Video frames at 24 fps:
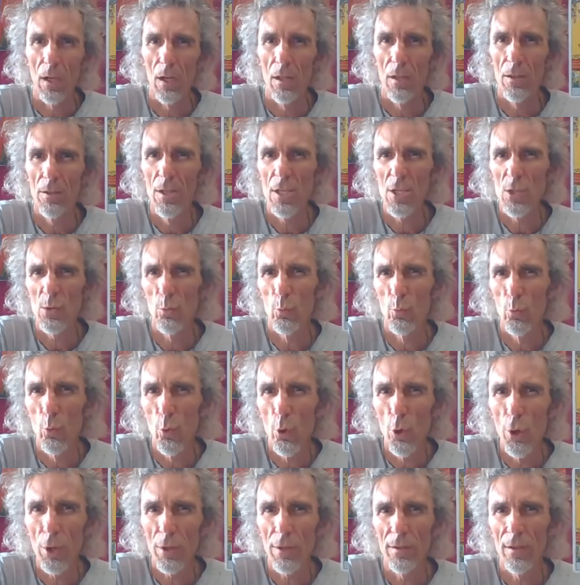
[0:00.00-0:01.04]
this
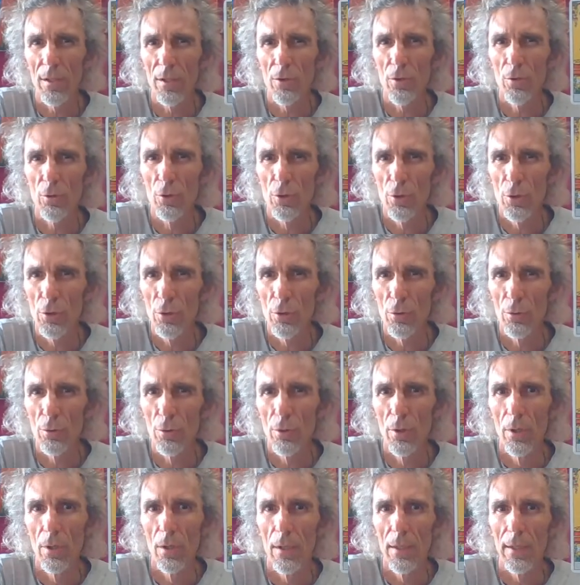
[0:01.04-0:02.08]
work that you
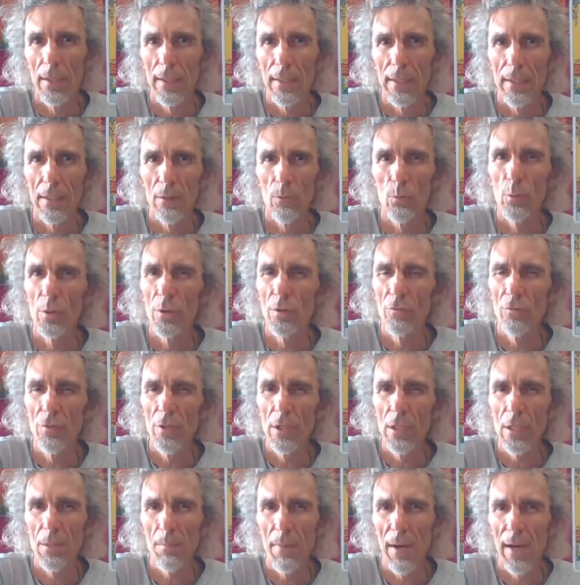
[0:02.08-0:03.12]
do, it will
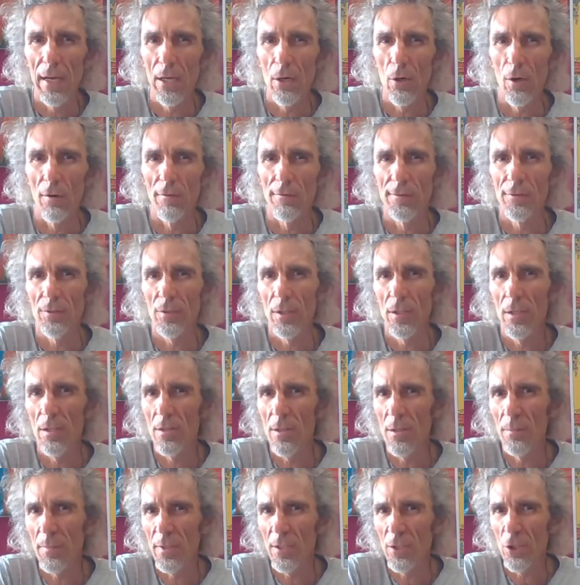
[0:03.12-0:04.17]
really pay off. See,
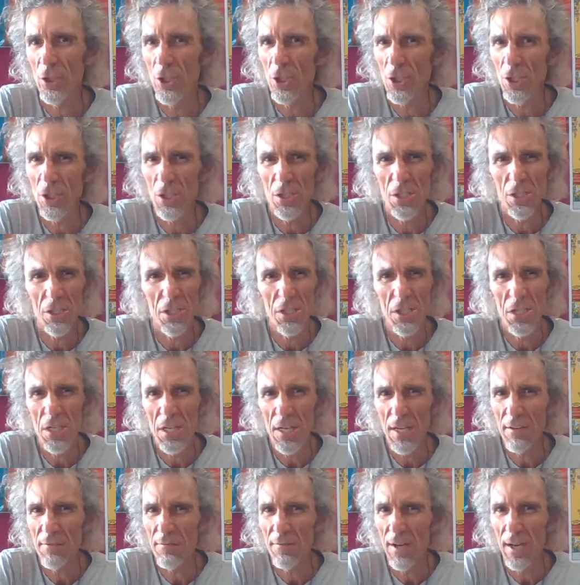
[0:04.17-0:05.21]
the Magician
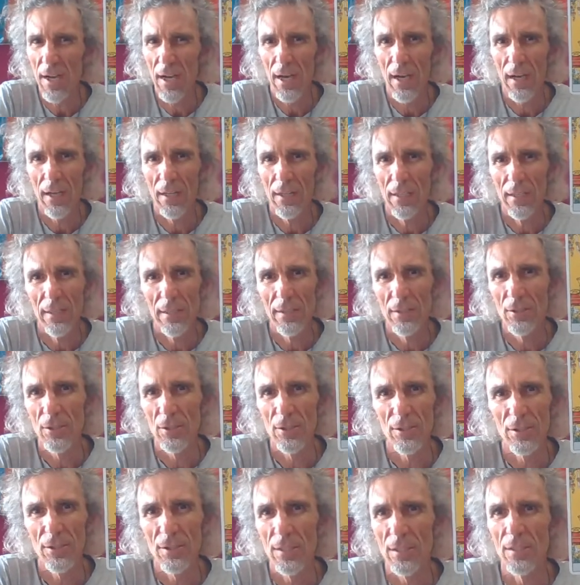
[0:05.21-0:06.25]
never
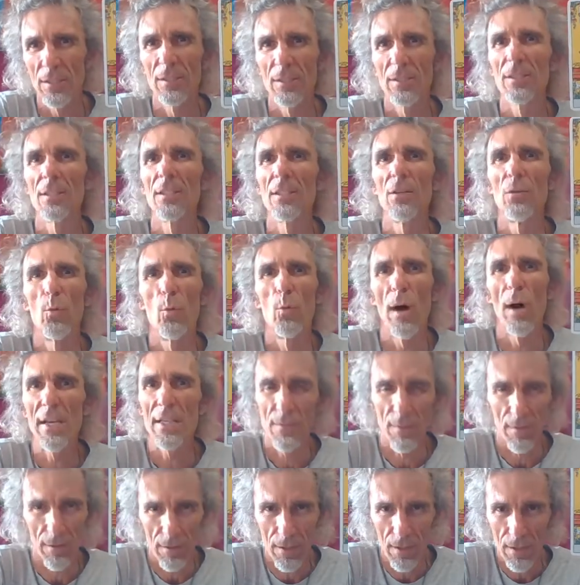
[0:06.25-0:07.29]
just sits still and
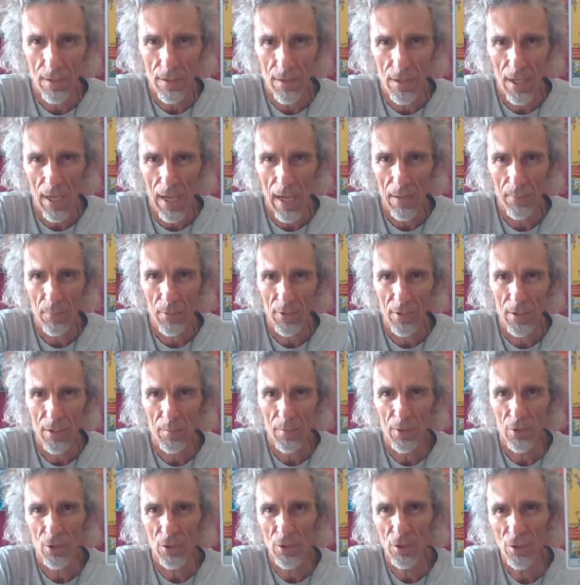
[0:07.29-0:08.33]
waits for things to happen. The
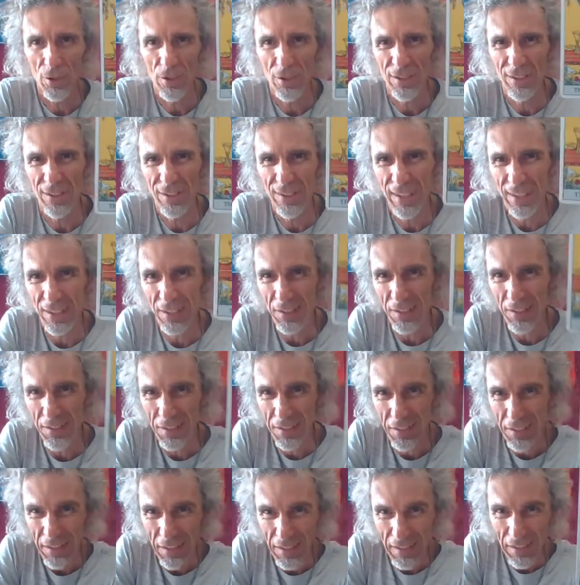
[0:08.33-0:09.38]
Magician is
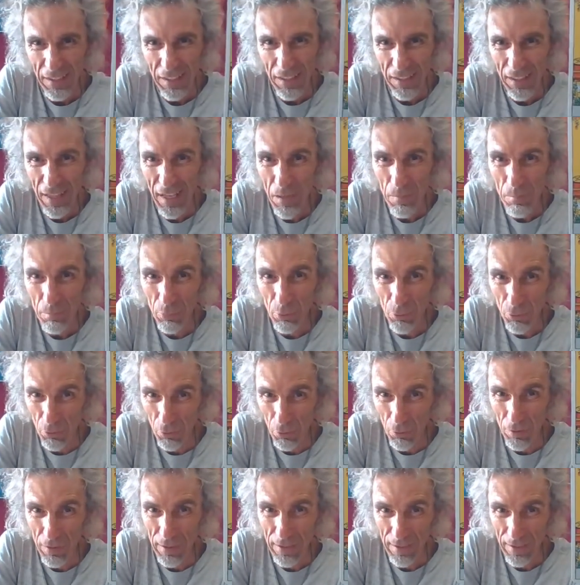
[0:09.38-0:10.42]
actually, they put
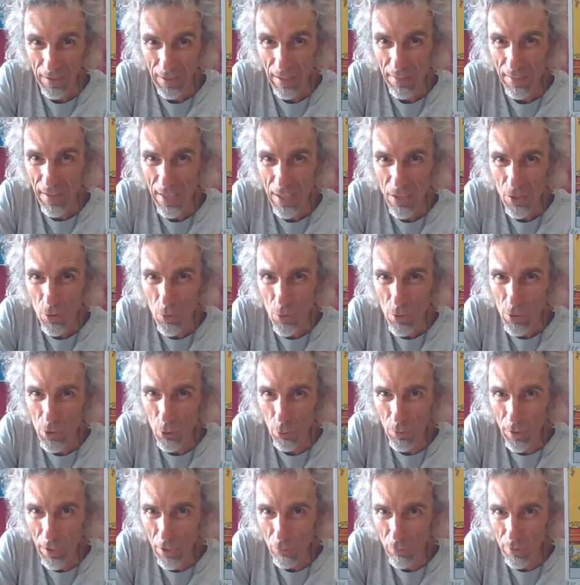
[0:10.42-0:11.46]
all this stuff, they use
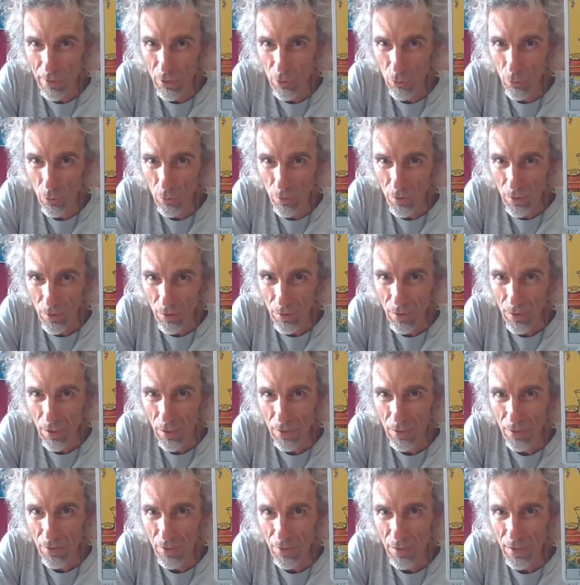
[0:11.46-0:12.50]
all their resources. So
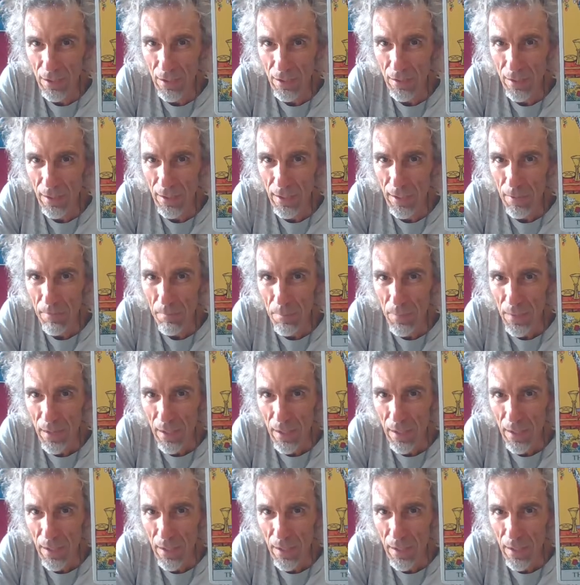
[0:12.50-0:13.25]
you'll see there,